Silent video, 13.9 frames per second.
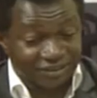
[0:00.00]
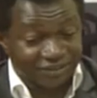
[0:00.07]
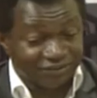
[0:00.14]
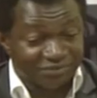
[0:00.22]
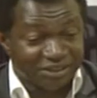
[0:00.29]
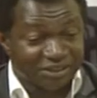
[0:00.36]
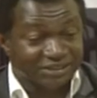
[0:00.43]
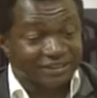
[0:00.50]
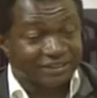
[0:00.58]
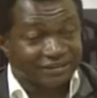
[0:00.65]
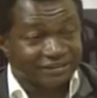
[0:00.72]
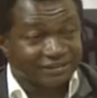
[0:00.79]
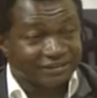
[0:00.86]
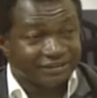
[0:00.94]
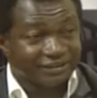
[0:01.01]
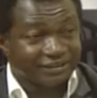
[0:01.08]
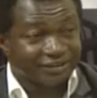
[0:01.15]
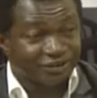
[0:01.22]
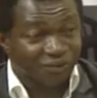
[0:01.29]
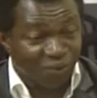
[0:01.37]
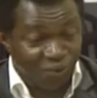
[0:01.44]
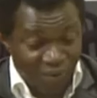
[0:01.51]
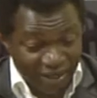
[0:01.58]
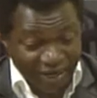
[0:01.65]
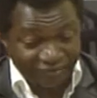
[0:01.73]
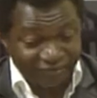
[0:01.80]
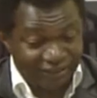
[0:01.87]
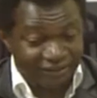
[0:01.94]
ministers, one
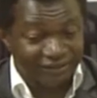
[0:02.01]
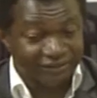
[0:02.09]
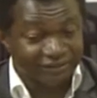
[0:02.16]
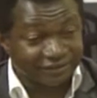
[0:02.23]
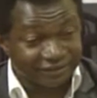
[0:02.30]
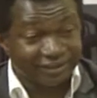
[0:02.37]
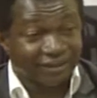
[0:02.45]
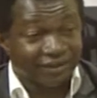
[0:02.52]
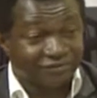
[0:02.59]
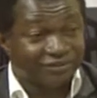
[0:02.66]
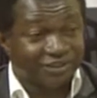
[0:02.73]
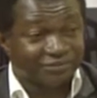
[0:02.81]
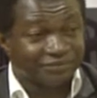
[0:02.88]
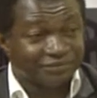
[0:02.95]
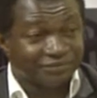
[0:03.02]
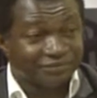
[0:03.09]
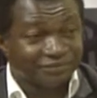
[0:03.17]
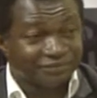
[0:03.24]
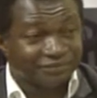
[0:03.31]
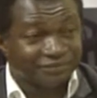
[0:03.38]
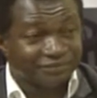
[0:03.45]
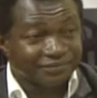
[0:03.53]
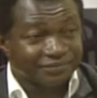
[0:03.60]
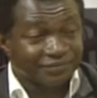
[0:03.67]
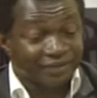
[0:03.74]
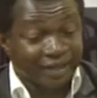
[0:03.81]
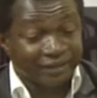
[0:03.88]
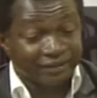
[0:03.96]
after the other, 3 of them.
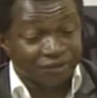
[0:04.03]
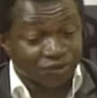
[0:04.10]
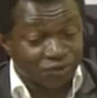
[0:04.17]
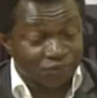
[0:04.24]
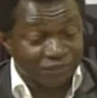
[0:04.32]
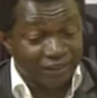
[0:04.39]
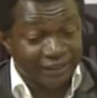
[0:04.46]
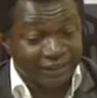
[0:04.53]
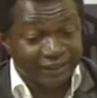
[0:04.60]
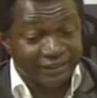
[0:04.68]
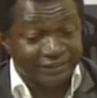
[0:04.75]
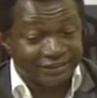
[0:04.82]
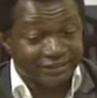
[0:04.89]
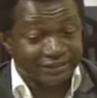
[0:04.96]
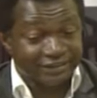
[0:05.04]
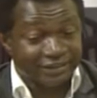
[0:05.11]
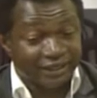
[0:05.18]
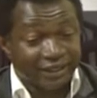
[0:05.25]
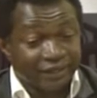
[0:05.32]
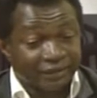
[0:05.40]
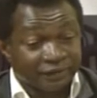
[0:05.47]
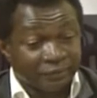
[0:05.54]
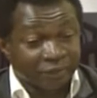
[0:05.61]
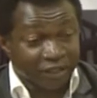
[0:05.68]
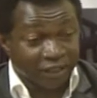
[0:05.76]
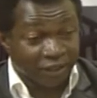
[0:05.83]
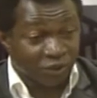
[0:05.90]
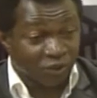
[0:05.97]
And to be an ADC,
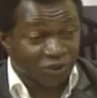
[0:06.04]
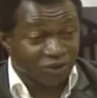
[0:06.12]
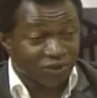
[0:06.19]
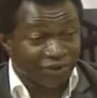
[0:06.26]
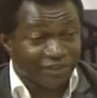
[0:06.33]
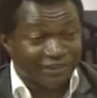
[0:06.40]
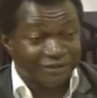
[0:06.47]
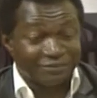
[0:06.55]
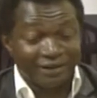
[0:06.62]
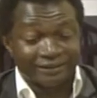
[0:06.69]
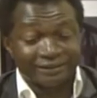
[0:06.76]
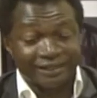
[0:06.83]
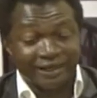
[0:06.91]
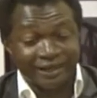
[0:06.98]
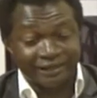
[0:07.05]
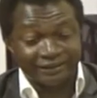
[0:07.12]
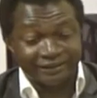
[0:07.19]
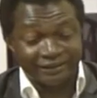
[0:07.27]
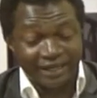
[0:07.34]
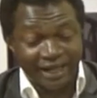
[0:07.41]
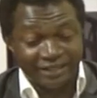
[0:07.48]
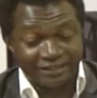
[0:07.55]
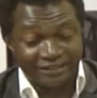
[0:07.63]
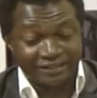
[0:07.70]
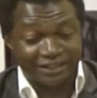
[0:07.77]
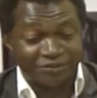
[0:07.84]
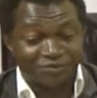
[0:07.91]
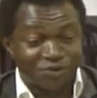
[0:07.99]
because he was talking about the
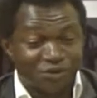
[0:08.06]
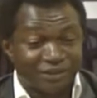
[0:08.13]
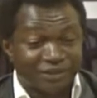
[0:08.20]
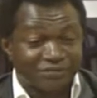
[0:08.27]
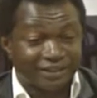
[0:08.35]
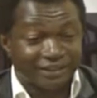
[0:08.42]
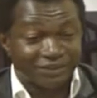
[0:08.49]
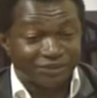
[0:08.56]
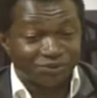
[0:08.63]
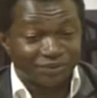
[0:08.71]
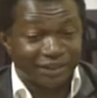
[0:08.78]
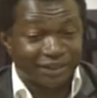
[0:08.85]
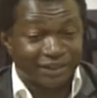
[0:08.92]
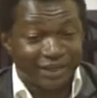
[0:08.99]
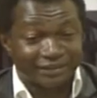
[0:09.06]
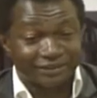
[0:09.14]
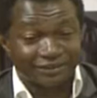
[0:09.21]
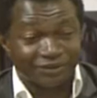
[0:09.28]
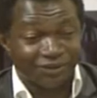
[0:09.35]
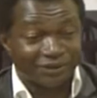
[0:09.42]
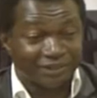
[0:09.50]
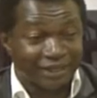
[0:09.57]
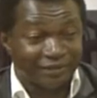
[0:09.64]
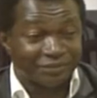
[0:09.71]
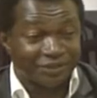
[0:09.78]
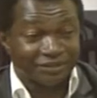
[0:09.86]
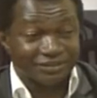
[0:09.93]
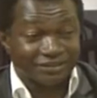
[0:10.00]
IG came to him that they should get lands and all that
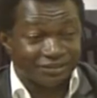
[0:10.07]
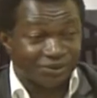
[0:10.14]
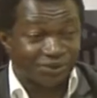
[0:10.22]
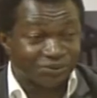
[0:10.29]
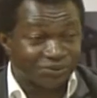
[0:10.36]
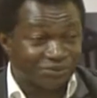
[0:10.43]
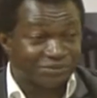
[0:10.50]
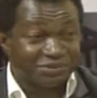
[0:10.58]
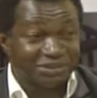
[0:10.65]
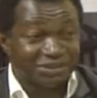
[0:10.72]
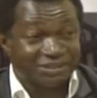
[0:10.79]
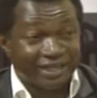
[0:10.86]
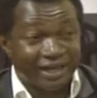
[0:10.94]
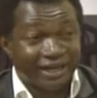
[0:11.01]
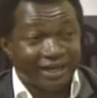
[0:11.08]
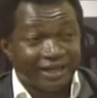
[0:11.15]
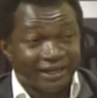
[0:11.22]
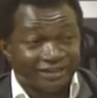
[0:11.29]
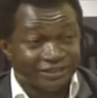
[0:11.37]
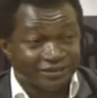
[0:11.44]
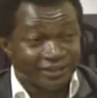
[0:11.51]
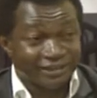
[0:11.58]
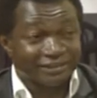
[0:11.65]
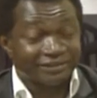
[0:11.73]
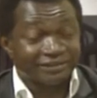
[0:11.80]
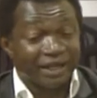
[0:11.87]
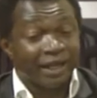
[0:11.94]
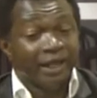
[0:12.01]
because he's close to the minister, etc.,
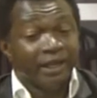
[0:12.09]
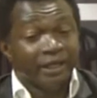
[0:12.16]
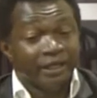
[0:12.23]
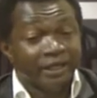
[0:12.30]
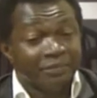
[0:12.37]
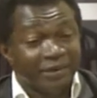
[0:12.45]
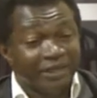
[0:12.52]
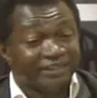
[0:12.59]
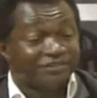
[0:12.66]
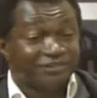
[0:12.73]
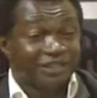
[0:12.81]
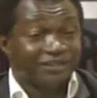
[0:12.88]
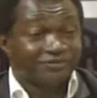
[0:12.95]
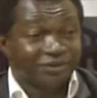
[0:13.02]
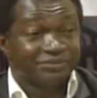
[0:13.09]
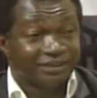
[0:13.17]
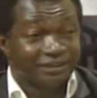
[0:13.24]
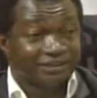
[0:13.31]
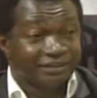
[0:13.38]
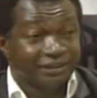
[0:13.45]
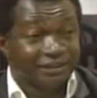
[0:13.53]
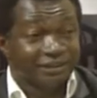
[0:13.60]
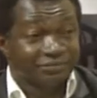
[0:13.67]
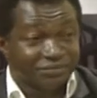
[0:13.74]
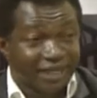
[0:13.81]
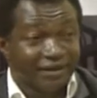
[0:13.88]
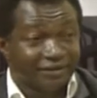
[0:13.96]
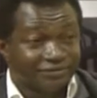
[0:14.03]
etc. He benefited from this, he
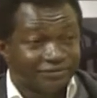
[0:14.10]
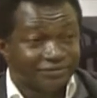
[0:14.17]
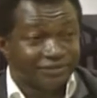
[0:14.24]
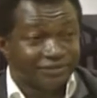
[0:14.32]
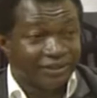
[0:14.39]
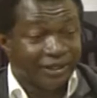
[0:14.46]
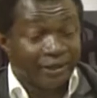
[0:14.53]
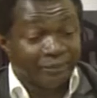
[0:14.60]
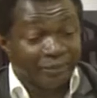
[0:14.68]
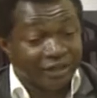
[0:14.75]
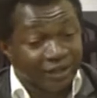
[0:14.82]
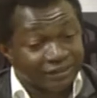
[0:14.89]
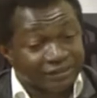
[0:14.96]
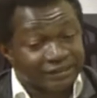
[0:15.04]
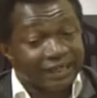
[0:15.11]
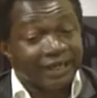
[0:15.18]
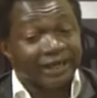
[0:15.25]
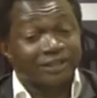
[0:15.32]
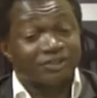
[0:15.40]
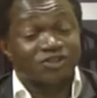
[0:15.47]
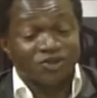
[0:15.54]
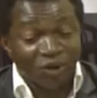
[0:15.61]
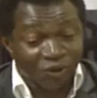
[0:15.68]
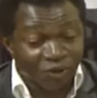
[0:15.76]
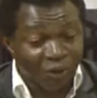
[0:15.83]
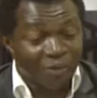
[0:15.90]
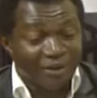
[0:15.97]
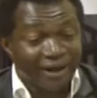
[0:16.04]
himself. Because it's not
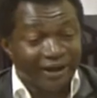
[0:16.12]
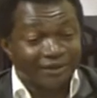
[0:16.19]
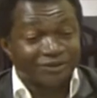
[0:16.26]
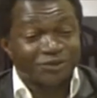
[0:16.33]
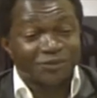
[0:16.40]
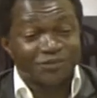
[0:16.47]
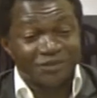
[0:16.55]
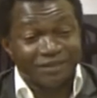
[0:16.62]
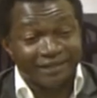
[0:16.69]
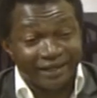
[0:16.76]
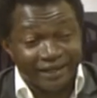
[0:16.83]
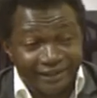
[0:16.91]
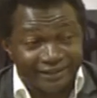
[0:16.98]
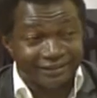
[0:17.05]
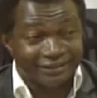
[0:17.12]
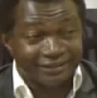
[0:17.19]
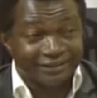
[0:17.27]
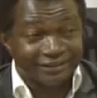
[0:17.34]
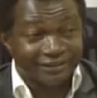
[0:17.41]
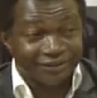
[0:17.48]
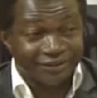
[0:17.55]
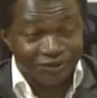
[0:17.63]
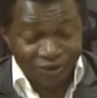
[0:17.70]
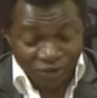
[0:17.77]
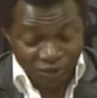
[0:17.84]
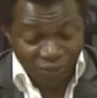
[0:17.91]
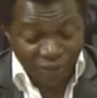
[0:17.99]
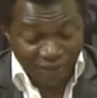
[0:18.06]
normal to be the ADC
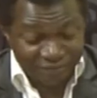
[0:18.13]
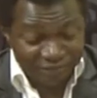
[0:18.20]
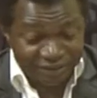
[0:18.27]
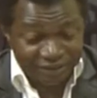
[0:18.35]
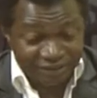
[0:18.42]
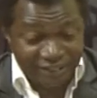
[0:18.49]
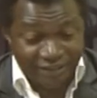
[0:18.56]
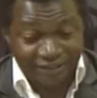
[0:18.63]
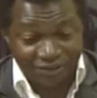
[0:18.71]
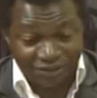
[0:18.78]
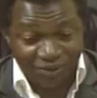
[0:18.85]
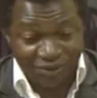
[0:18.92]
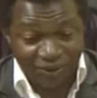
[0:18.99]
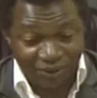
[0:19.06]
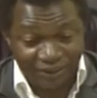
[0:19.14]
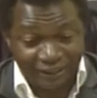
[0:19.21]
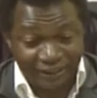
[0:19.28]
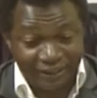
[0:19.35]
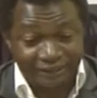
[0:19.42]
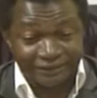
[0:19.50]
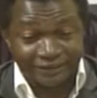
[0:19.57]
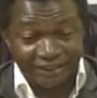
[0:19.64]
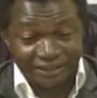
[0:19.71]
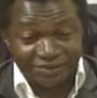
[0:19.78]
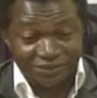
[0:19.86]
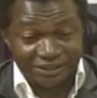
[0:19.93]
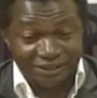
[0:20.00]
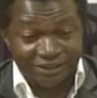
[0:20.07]
to one minister, he's gone, the next
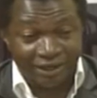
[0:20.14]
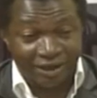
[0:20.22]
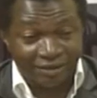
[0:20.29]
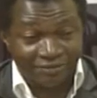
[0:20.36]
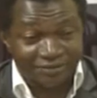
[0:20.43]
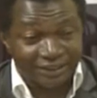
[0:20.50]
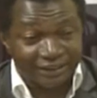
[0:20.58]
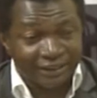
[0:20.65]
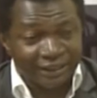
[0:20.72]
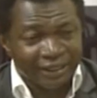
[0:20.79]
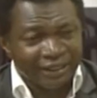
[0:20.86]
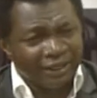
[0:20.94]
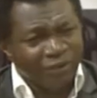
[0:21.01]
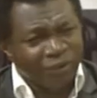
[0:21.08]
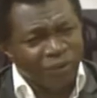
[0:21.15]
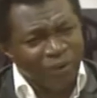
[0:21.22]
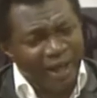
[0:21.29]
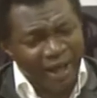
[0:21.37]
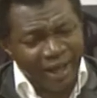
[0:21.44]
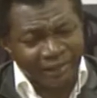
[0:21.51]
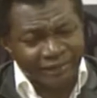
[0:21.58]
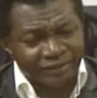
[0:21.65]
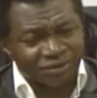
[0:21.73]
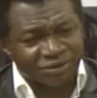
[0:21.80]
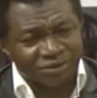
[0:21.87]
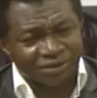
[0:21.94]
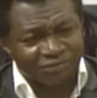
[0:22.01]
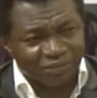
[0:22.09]
minister comes in. Where are the
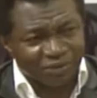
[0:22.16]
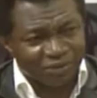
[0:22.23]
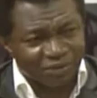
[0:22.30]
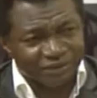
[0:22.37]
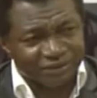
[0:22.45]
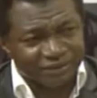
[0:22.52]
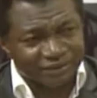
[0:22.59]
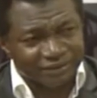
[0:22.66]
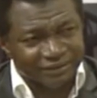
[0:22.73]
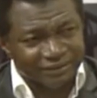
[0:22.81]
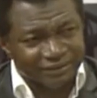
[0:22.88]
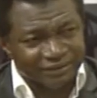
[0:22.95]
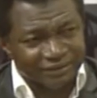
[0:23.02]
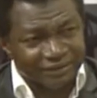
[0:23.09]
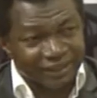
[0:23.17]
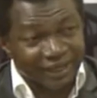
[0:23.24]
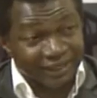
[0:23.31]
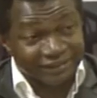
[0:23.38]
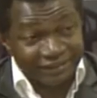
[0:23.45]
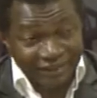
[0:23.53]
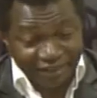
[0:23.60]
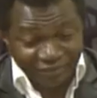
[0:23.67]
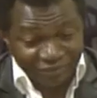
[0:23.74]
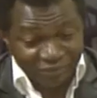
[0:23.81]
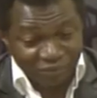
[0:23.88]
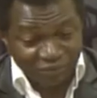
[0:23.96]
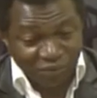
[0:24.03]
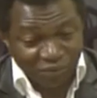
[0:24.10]
issues of promotion? Has he never
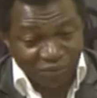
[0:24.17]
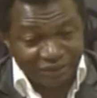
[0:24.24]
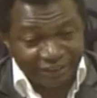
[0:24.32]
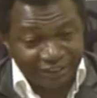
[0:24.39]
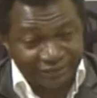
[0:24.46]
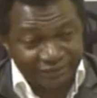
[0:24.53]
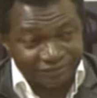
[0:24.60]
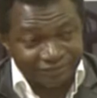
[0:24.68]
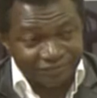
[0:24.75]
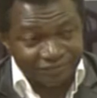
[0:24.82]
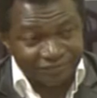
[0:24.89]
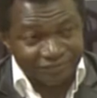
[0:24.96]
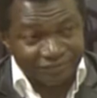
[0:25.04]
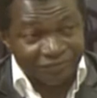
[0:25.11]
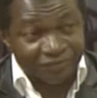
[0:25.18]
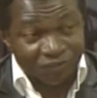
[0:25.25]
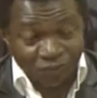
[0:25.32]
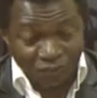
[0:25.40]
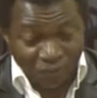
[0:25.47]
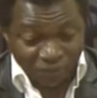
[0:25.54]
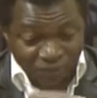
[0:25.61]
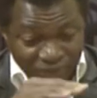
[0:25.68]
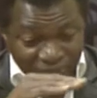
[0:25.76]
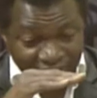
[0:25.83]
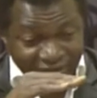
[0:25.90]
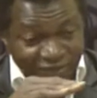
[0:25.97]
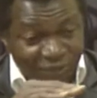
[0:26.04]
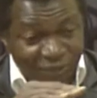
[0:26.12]
been promoted to go to the
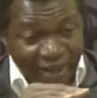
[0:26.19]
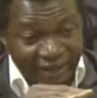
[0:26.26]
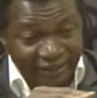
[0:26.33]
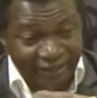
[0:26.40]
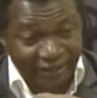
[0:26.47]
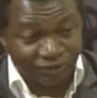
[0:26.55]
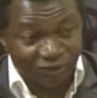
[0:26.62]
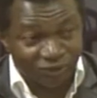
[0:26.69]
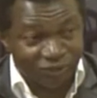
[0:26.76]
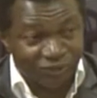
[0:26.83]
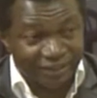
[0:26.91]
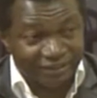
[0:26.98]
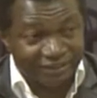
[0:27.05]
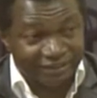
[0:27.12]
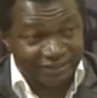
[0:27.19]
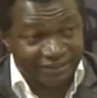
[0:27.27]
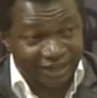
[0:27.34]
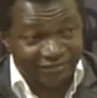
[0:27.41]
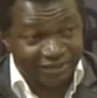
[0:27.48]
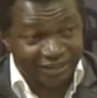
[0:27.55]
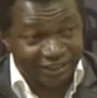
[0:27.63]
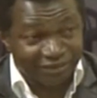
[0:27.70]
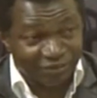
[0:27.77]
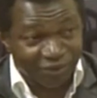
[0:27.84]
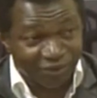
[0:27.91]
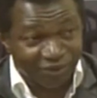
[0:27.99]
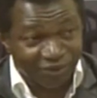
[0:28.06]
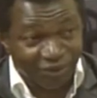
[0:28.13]
level where he cannot do ADC service
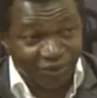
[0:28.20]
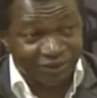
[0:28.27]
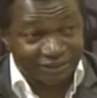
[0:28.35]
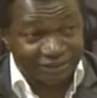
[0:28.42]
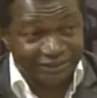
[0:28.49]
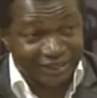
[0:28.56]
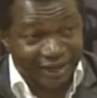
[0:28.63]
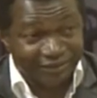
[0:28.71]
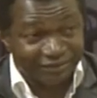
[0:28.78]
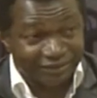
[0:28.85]
anymore all this time?